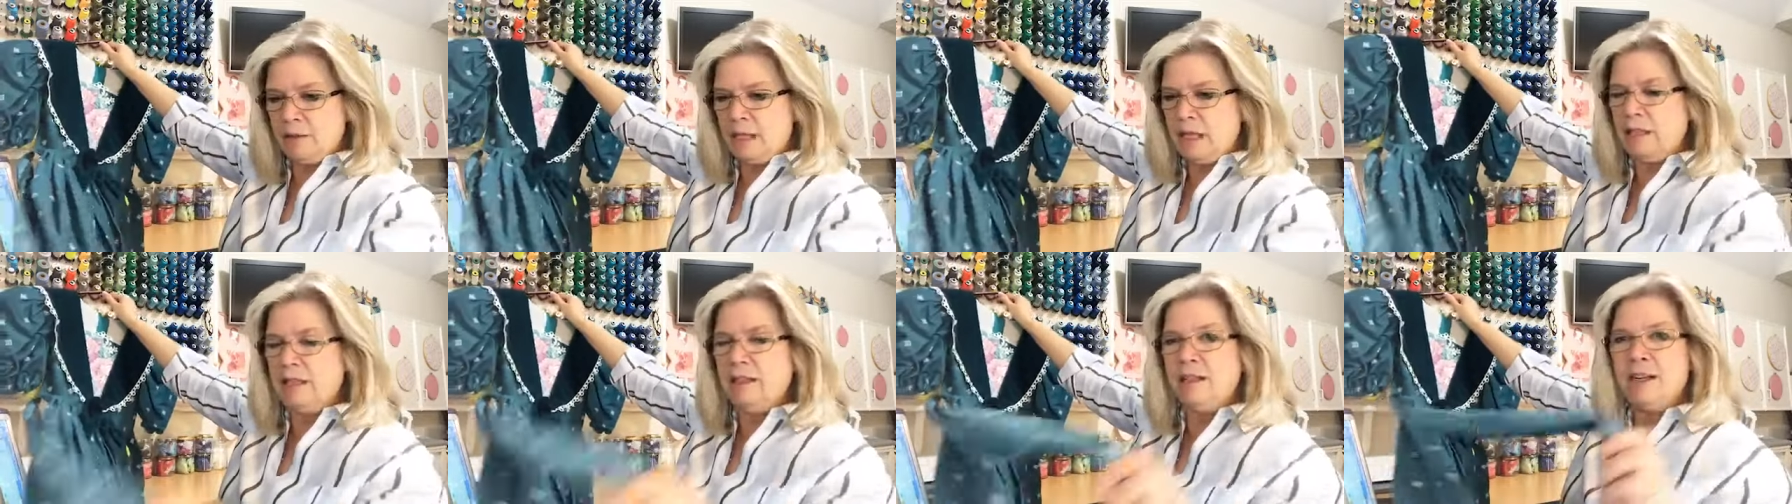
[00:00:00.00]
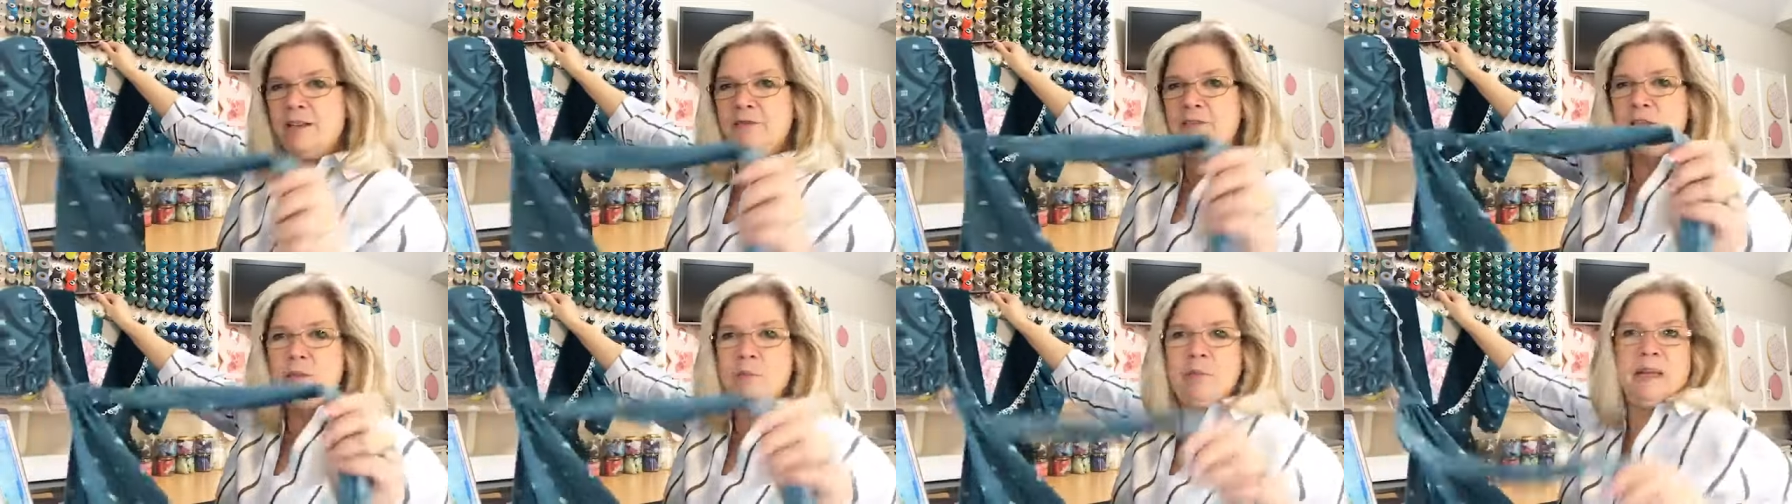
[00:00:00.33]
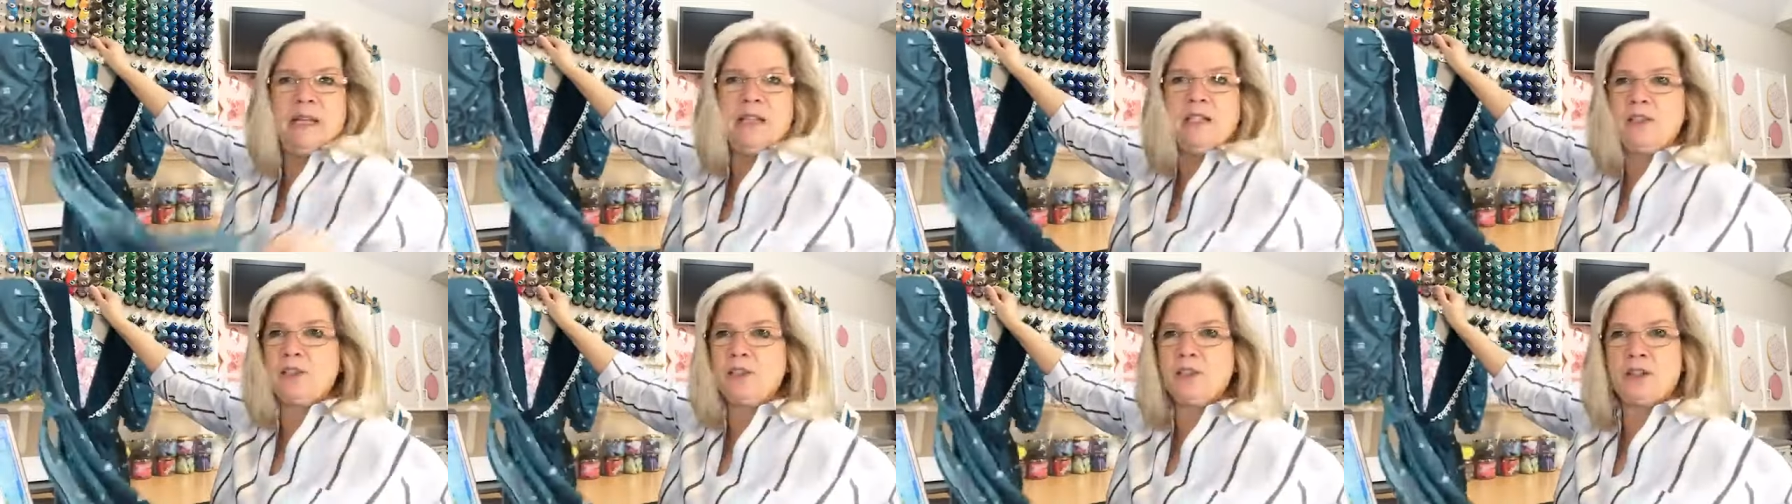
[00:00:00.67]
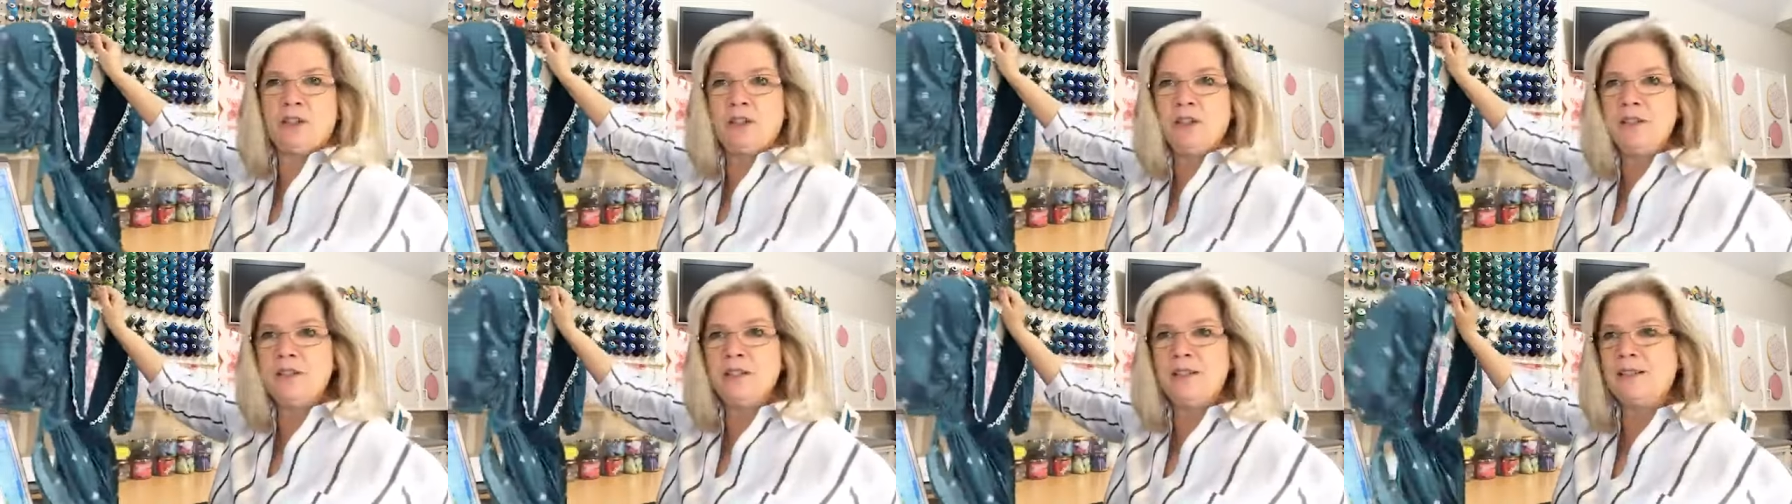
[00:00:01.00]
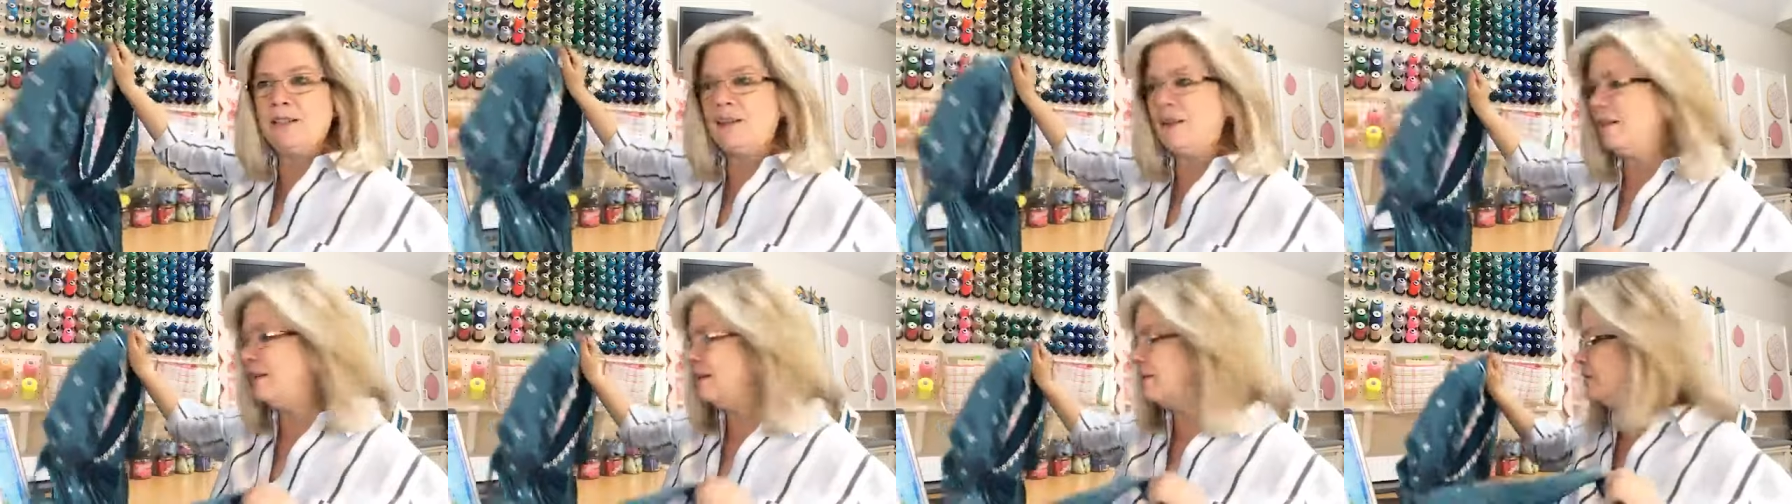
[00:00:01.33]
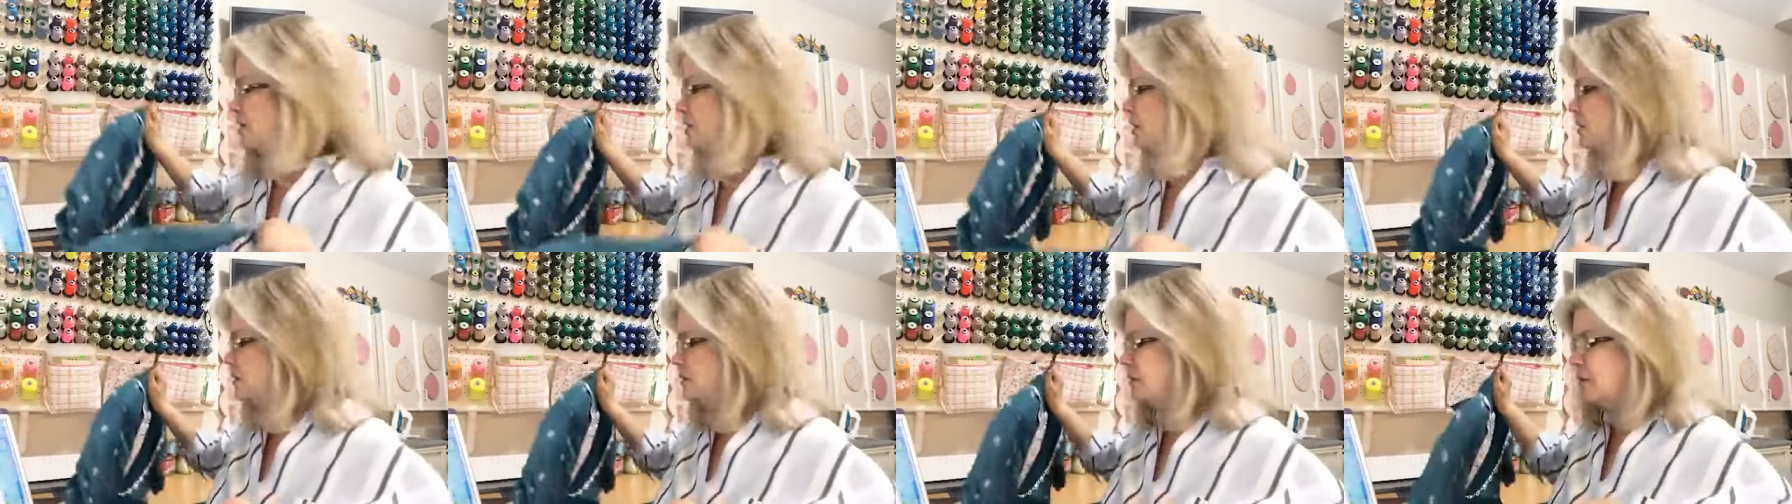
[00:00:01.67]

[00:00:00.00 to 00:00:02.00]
They loved the big skirts. They loved,